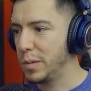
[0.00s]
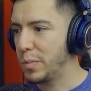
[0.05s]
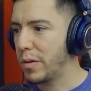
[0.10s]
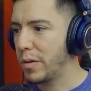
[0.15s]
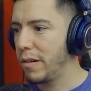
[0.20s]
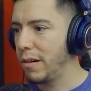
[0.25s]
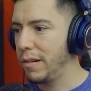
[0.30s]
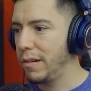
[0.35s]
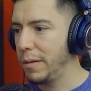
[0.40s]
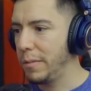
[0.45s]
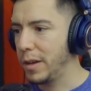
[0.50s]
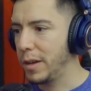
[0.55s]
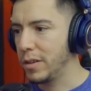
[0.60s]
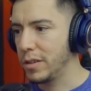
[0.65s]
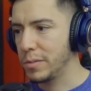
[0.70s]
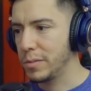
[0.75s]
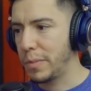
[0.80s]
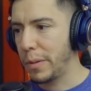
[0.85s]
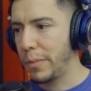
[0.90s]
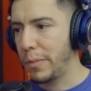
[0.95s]
It's probably
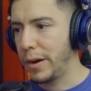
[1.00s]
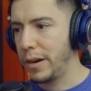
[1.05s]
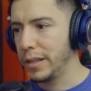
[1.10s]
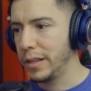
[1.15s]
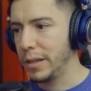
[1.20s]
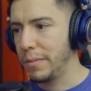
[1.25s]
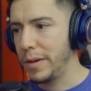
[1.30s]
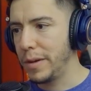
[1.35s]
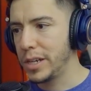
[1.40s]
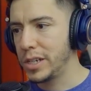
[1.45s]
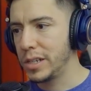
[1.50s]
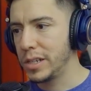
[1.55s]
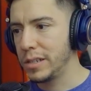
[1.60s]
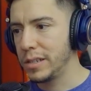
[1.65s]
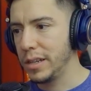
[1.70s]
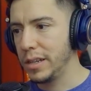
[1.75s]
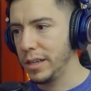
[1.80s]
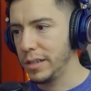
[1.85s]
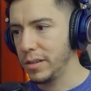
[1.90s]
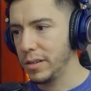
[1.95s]
because preparing the
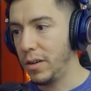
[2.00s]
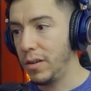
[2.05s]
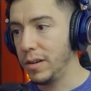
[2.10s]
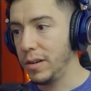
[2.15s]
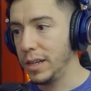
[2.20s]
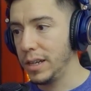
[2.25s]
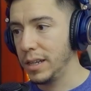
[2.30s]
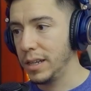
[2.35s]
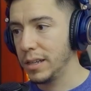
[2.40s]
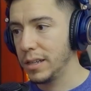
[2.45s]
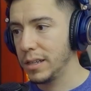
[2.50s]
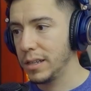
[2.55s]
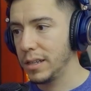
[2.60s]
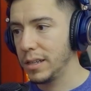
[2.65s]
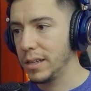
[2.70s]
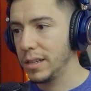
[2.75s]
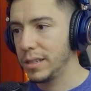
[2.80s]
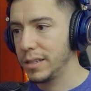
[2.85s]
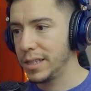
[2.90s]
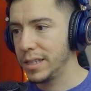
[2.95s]
meshes is only
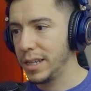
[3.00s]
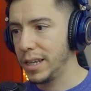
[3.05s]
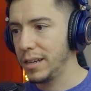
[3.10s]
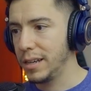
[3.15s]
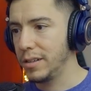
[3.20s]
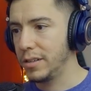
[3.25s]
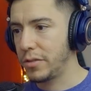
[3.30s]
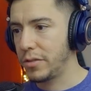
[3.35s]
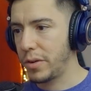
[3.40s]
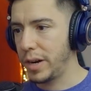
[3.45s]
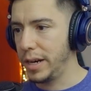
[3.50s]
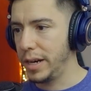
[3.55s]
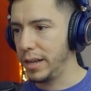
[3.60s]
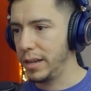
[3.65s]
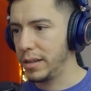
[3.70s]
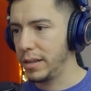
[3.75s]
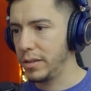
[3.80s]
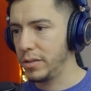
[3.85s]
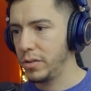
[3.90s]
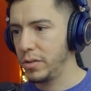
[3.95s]
single
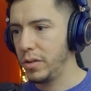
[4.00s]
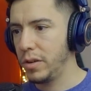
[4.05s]
threaded.